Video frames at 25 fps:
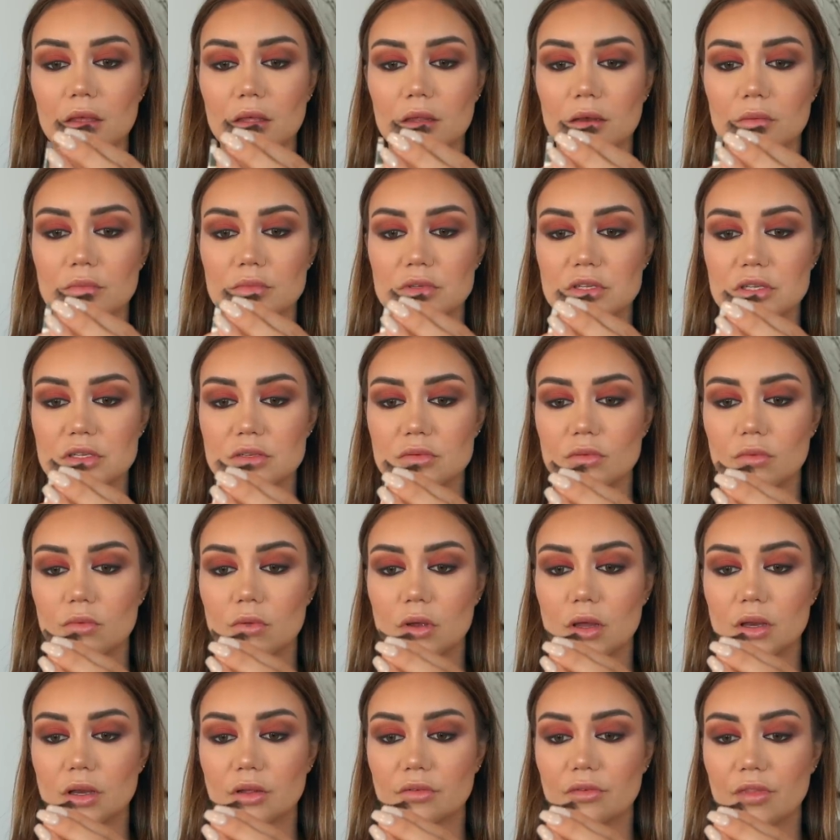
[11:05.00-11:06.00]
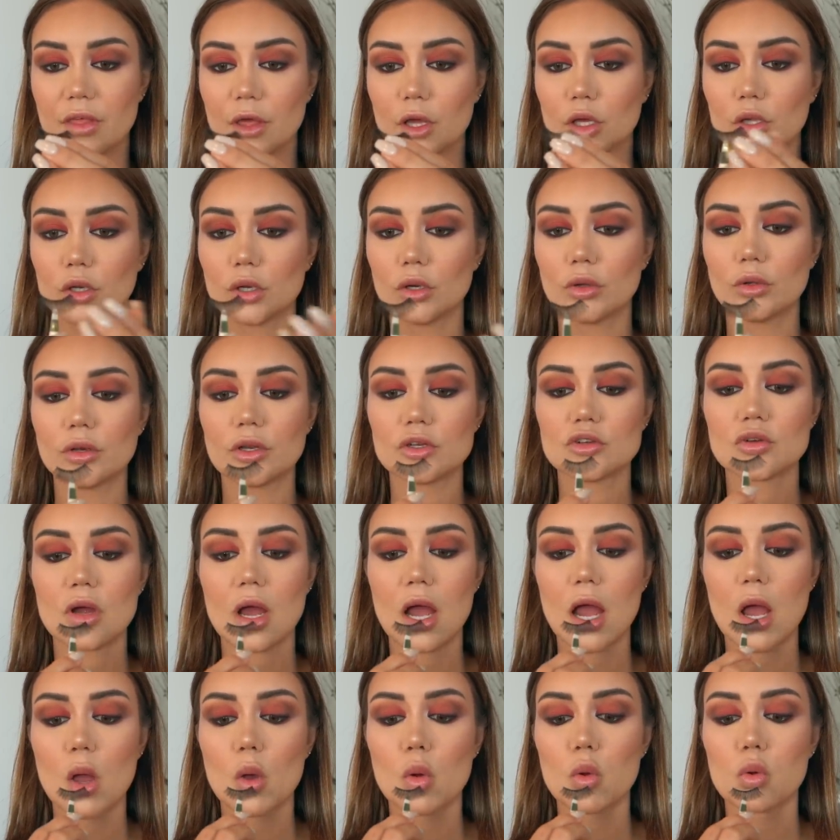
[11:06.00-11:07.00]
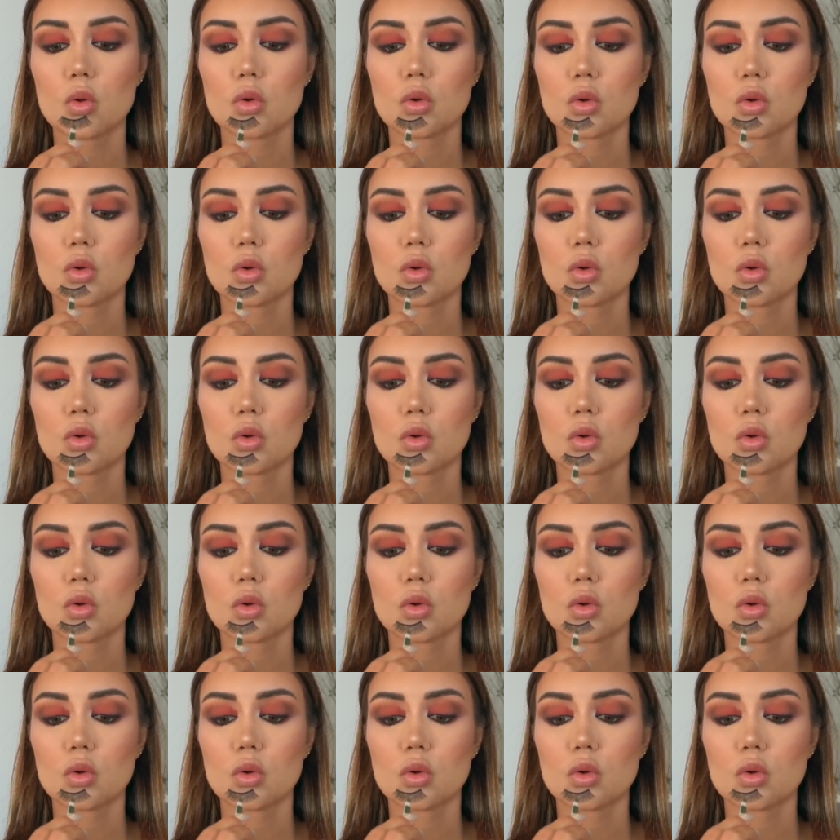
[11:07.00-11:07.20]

And I'm just waiting for that glue to dry.